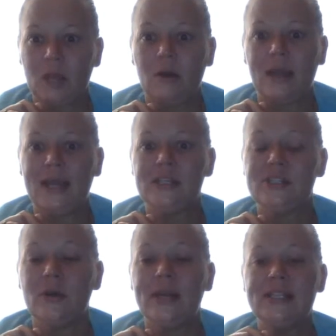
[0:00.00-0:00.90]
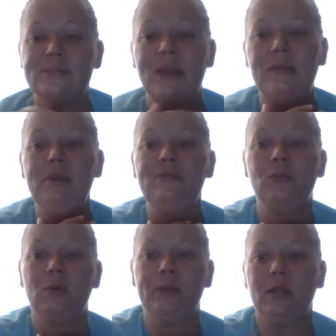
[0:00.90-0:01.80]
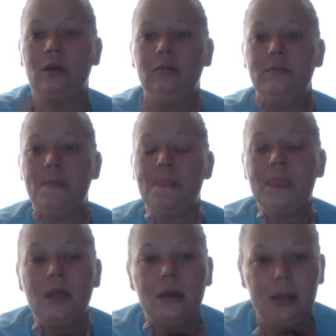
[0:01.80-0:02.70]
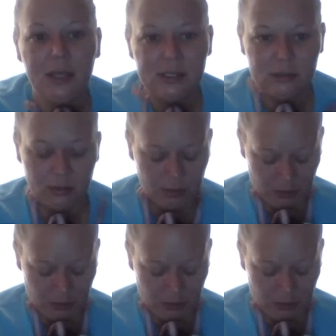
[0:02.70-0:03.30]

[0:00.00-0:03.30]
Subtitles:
Okay, so it's baby formula. He's on,